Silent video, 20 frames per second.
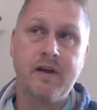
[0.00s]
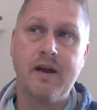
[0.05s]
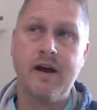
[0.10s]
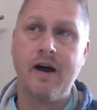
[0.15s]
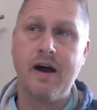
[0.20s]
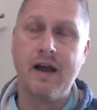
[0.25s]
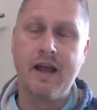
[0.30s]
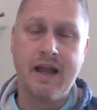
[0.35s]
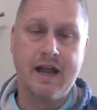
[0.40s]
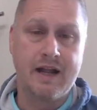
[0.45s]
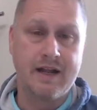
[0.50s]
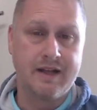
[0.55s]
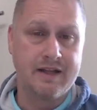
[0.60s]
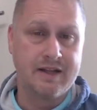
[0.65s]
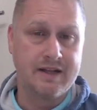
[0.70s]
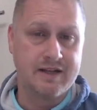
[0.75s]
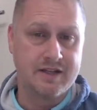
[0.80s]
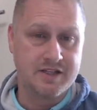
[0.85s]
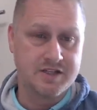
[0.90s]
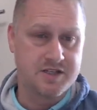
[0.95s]
uh, and
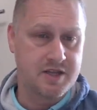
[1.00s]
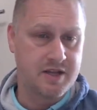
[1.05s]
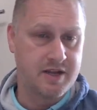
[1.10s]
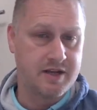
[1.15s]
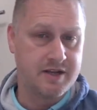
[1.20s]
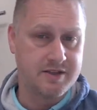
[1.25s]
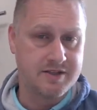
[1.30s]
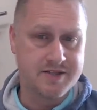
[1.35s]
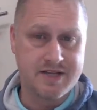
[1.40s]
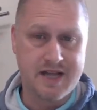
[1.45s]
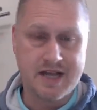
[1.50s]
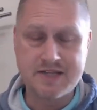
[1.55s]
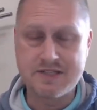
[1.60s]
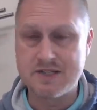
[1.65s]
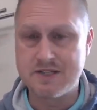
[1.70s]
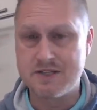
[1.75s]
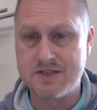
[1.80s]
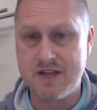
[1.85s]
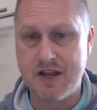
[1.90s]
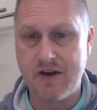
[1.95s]
it is it is
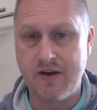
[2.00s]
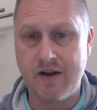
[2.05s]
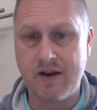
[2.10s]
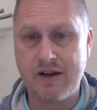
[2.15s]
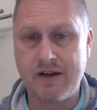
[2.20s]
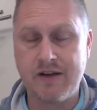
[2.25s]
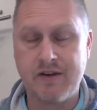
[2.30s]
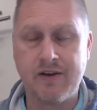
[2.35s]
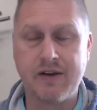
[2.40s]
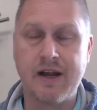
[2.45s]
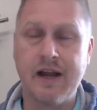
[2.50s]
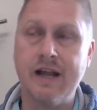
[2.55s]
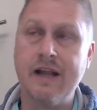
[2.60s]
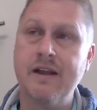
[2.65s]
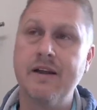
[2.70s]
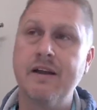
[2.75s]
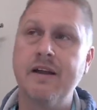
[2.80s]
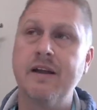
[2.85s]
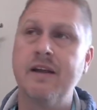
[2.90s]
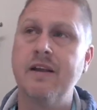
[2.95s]
necessary.
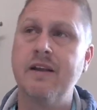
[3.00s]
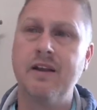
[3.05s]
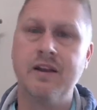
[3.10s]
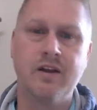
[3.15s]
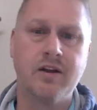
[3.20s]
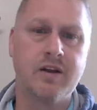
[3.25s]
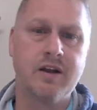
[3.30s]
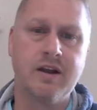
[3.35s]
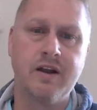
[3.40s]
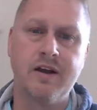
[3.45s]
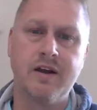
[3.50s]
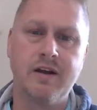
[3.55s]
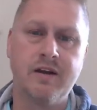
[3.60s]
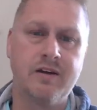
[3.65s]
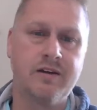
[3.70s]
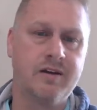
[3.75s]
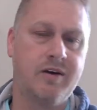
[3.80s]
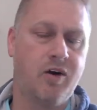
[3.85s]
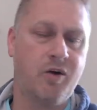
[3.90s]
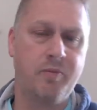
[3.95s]
Okay, you're gonna
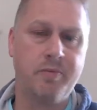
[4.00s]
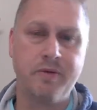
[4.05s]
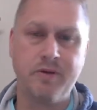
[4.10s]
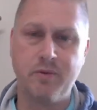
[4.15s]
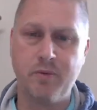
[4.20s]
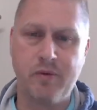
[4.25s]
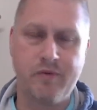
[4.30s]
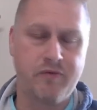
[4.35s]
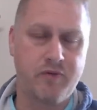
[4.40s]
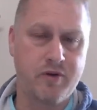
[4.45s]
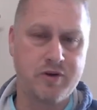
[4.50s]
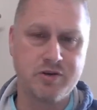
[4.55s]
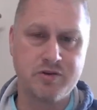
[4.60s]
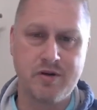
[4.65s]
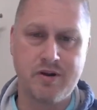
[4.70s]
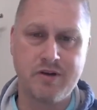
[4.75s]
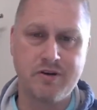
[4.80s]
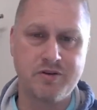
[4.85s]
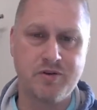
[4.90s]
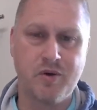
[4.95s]
open your
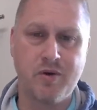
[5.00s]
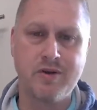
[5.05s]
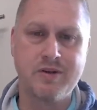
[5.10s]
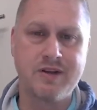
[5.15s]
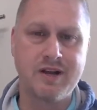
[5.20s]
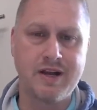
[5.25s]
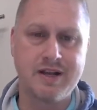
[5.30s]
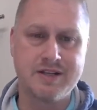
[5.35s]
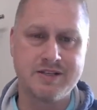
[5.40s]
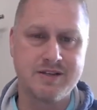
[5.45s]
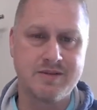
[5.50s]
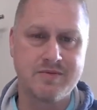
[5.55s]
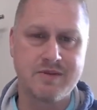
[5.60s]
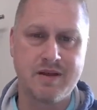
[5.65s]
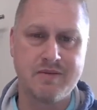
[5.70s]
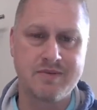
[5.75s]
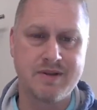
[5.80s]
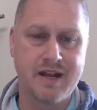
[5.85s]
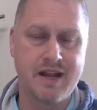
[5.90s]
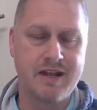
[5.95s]
refrigerator door today,
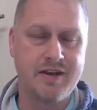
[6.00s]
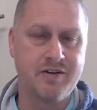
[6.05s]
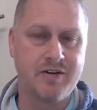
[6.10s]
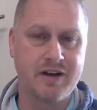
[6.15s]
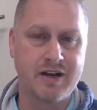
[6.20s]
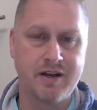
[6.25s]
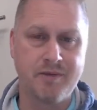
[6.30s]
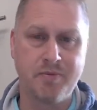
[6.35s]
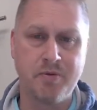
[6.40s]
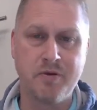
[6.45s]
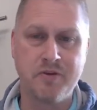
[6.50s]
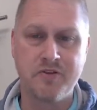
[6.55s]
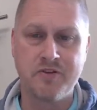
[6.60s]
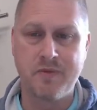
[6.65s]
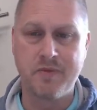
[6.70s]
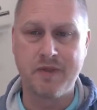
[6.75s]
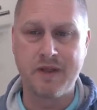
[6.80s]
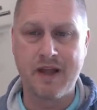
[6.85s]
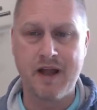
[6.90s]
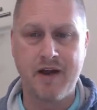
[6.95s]
sometime today, and you're gonna pull
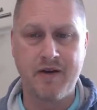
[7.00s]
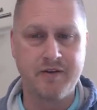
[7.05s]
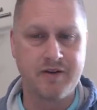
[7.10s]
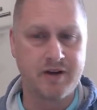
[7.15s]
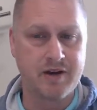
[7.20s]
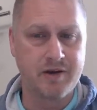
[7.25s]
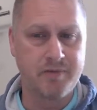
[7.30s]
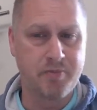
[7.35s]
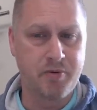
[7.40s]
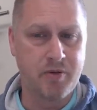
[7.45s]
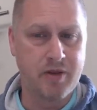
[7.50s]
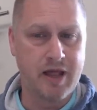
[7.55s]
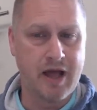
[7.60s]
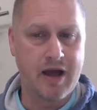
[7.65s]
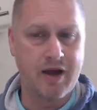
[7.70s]
something out. You're gonna pull